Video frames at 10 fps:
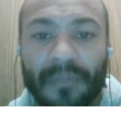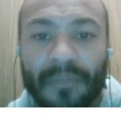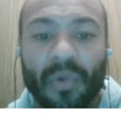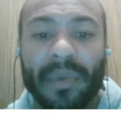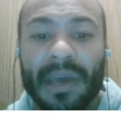
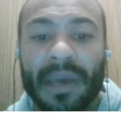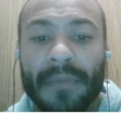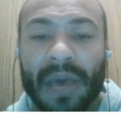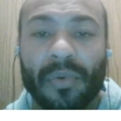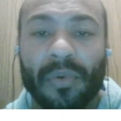When we
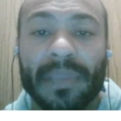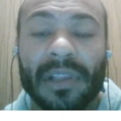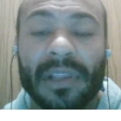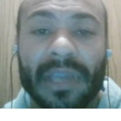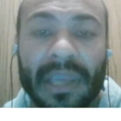come back, we'll be
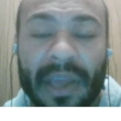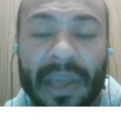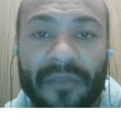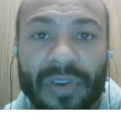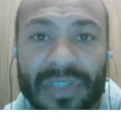looking
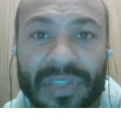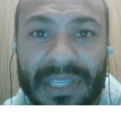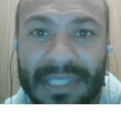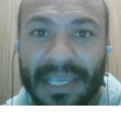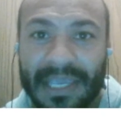at verse
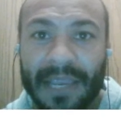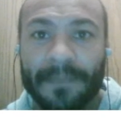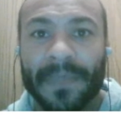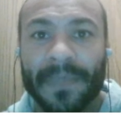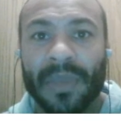
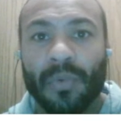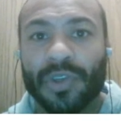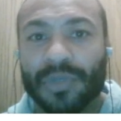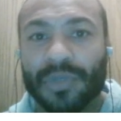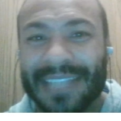16,
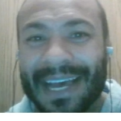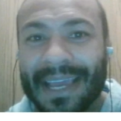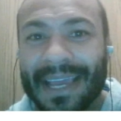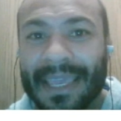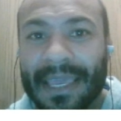which will
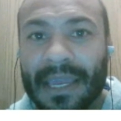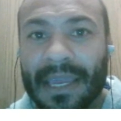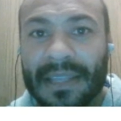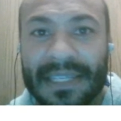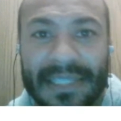tie
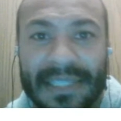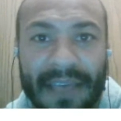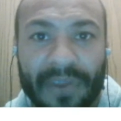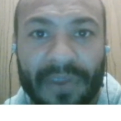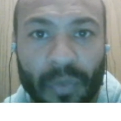in the
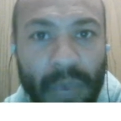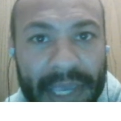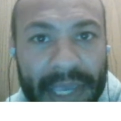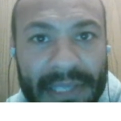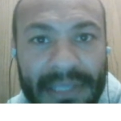7
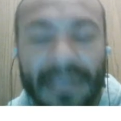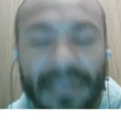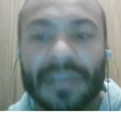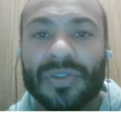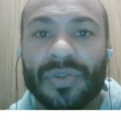weeks
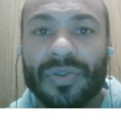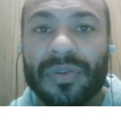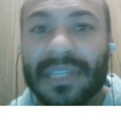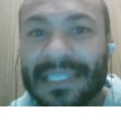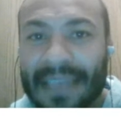
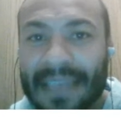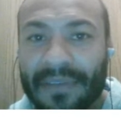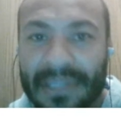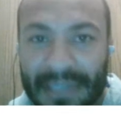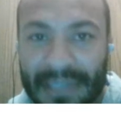to these
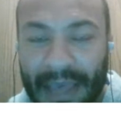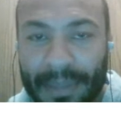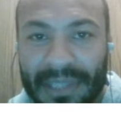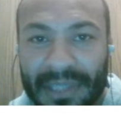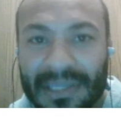7
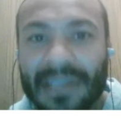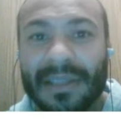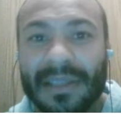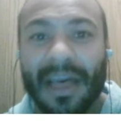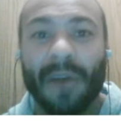Sabbaths
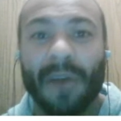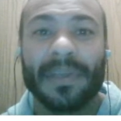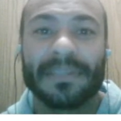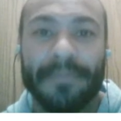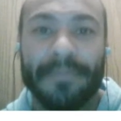to help
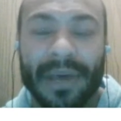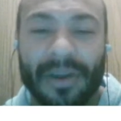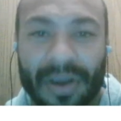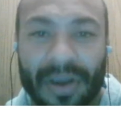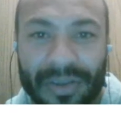us
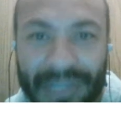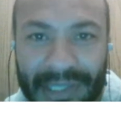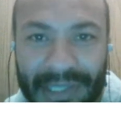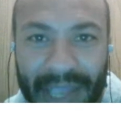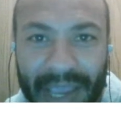better
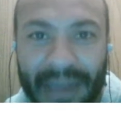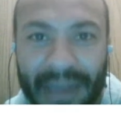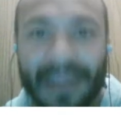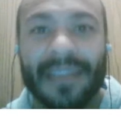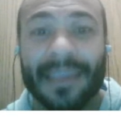
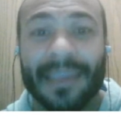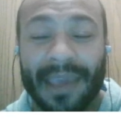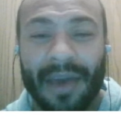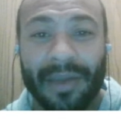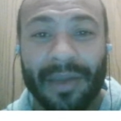understand the
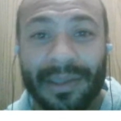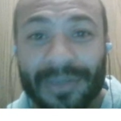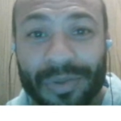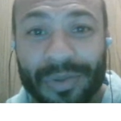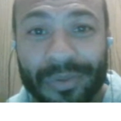
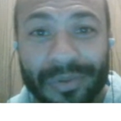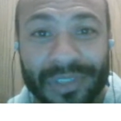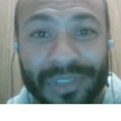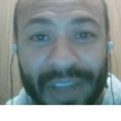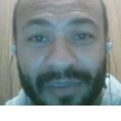counting to
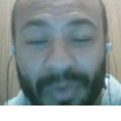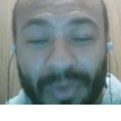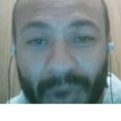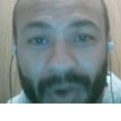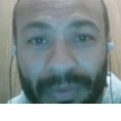
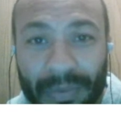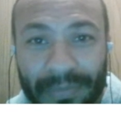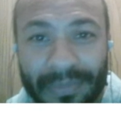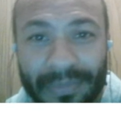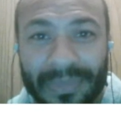Shavuot.
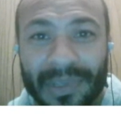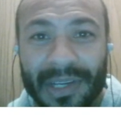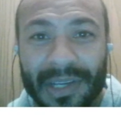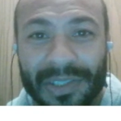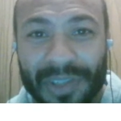
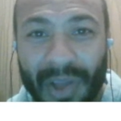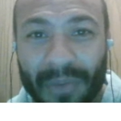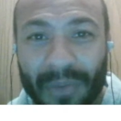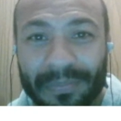Shalom.